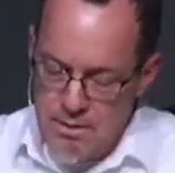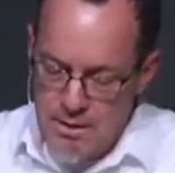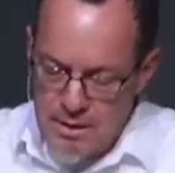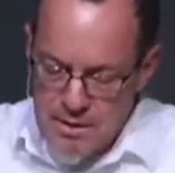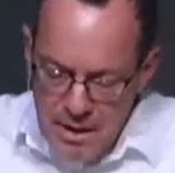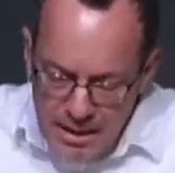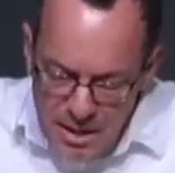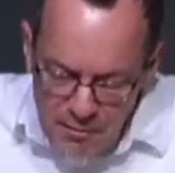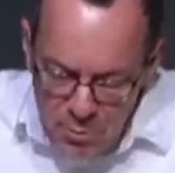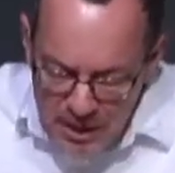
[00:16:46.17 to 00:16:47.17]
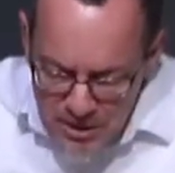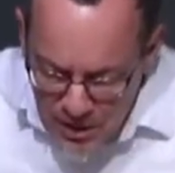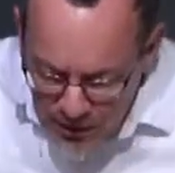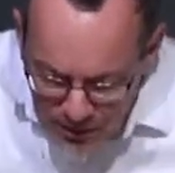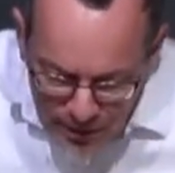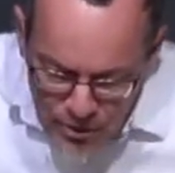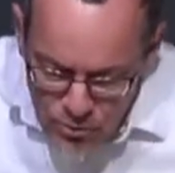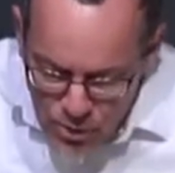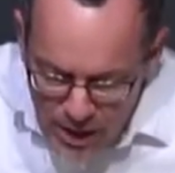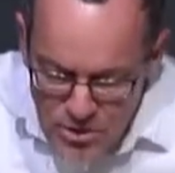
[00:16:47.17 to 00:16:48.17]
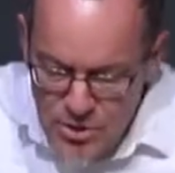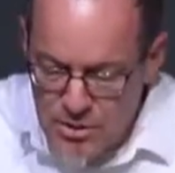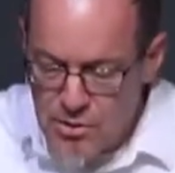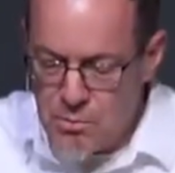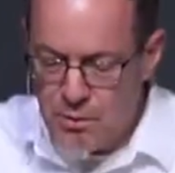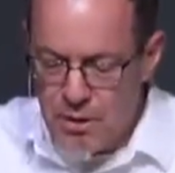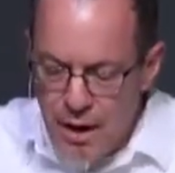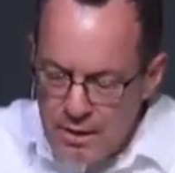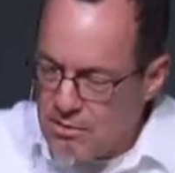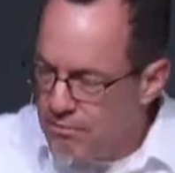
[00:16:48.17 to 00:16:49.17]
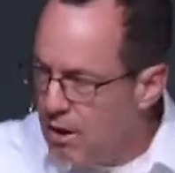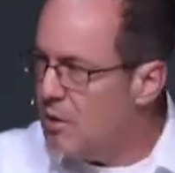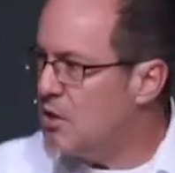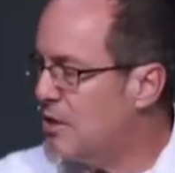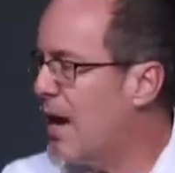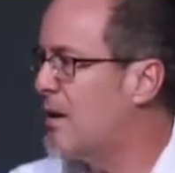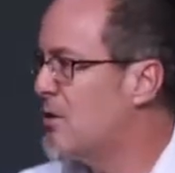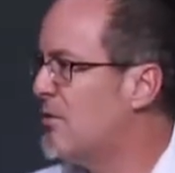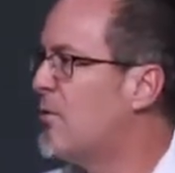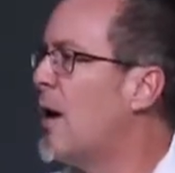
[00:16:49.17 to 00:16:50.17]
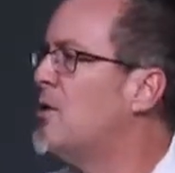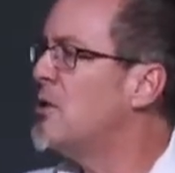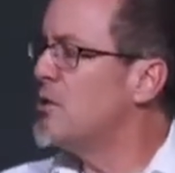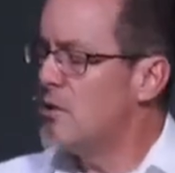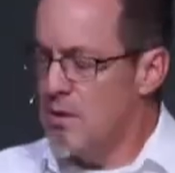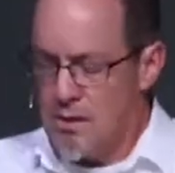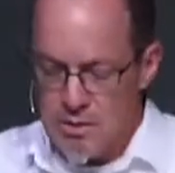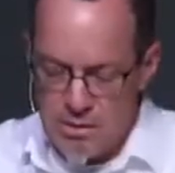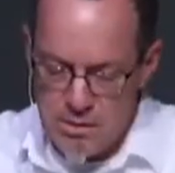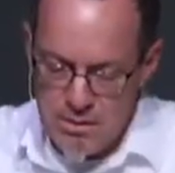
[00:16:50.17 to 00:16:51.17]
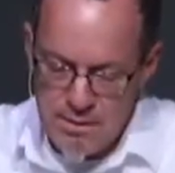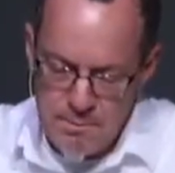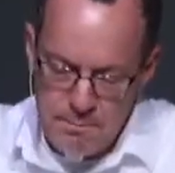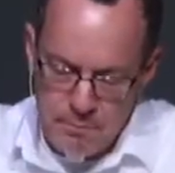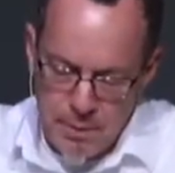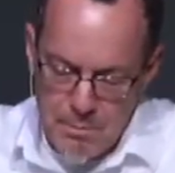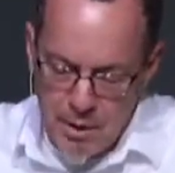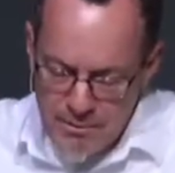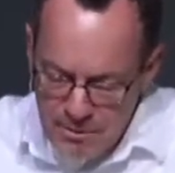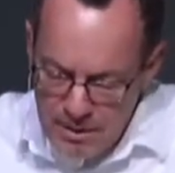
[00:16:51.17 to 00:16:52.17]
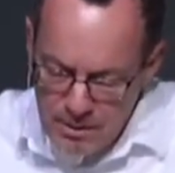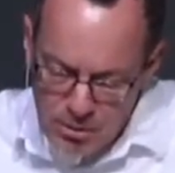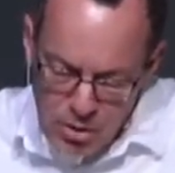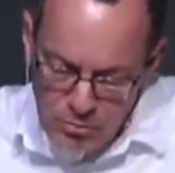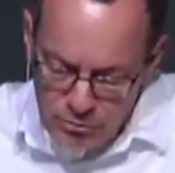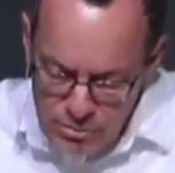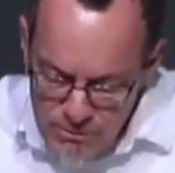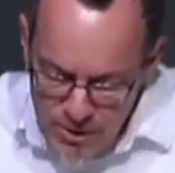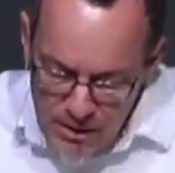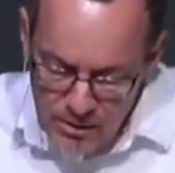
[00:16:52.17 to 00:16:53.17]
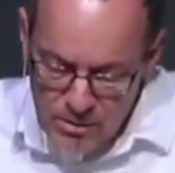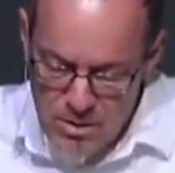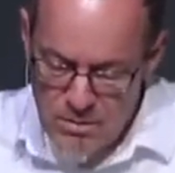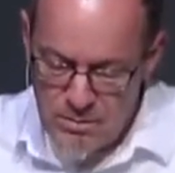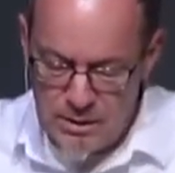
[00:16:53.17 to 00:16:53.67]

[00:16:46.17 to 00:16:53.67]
is the idea of being declared righteous with God's very status of righteousness by faith alone, through faith alone.